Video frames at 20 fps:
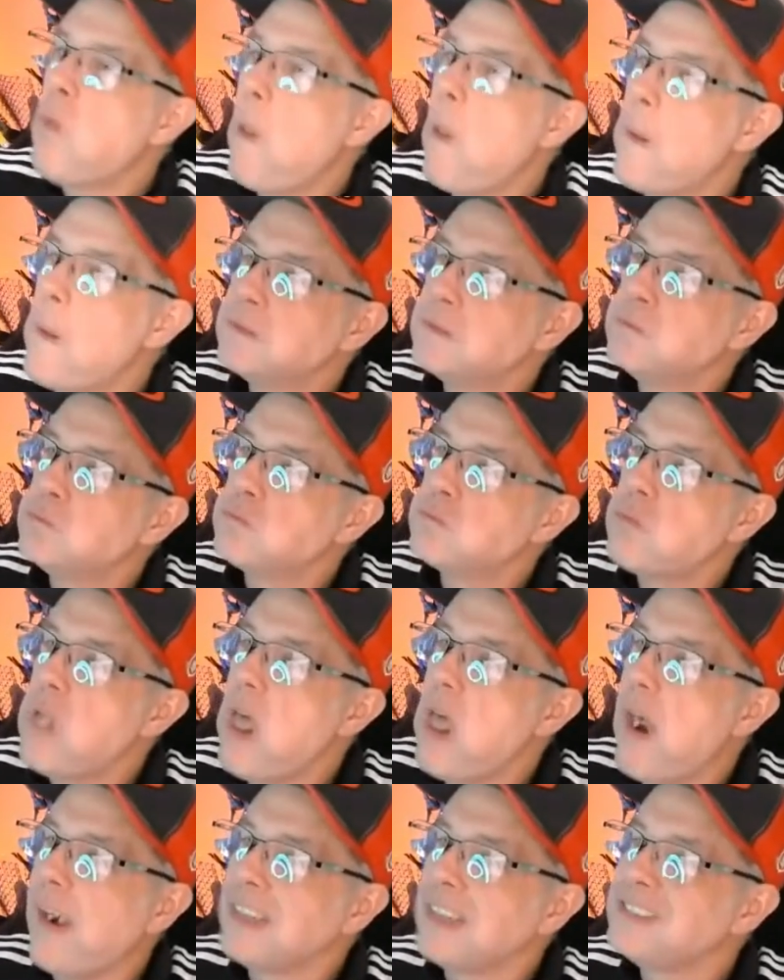The only
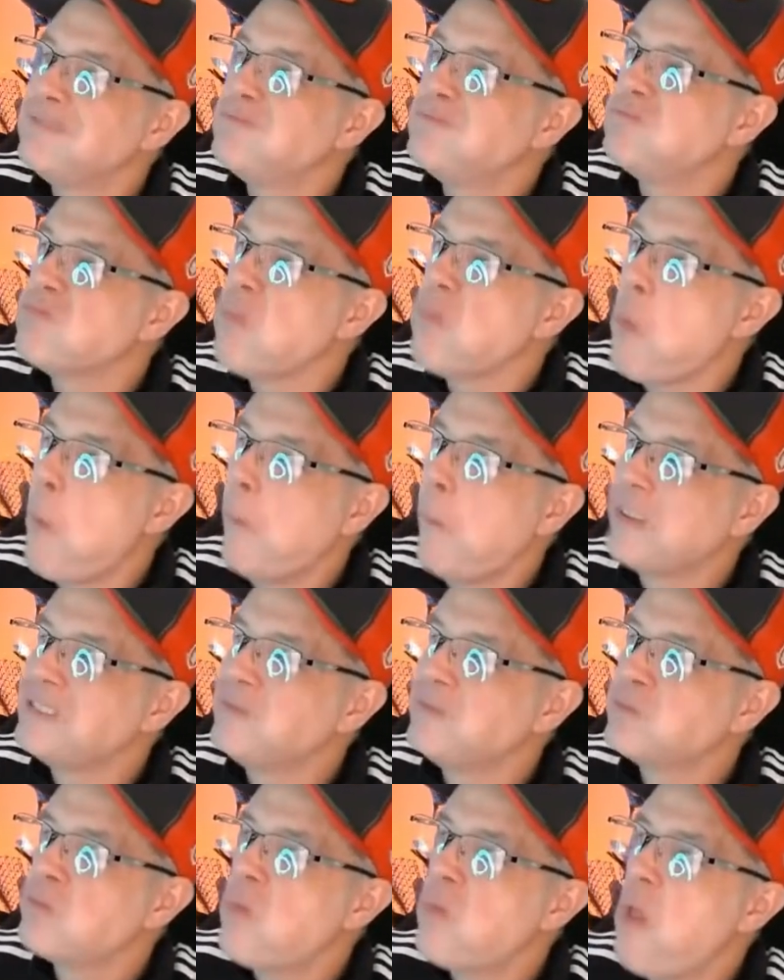burgers I eat
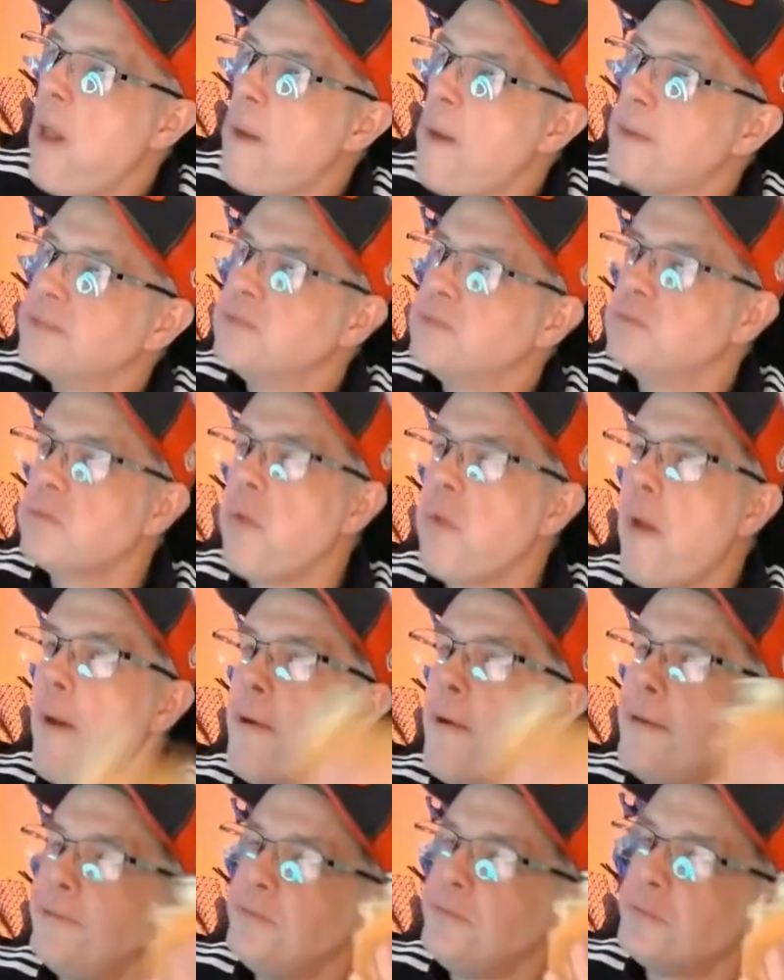are the cheeseburgers
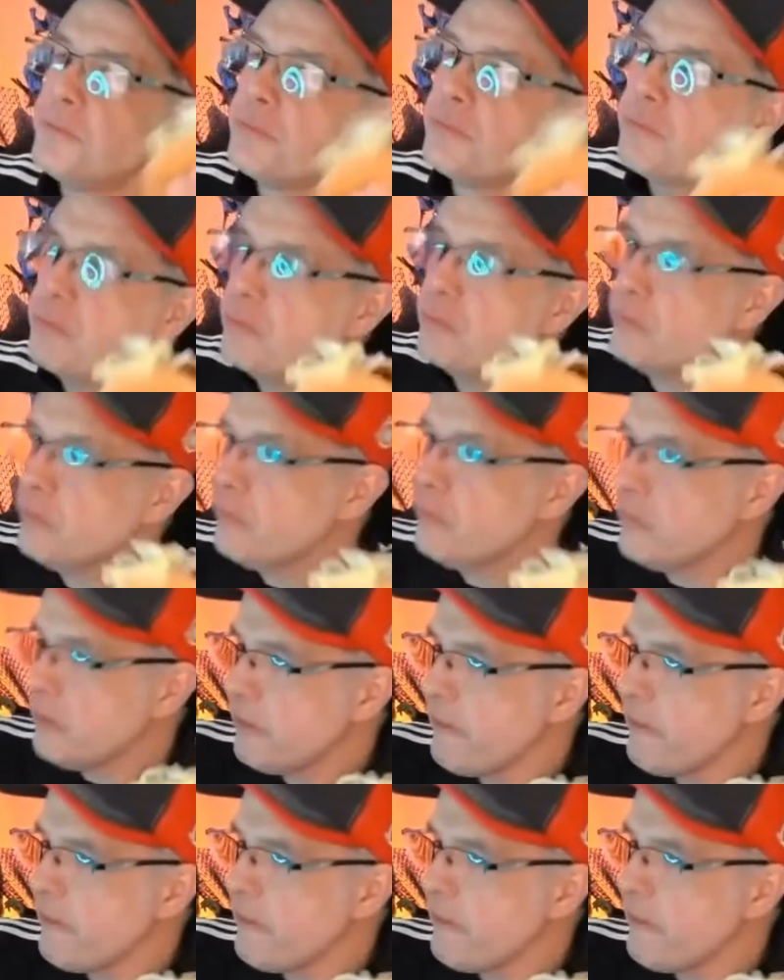and the chicken burgers.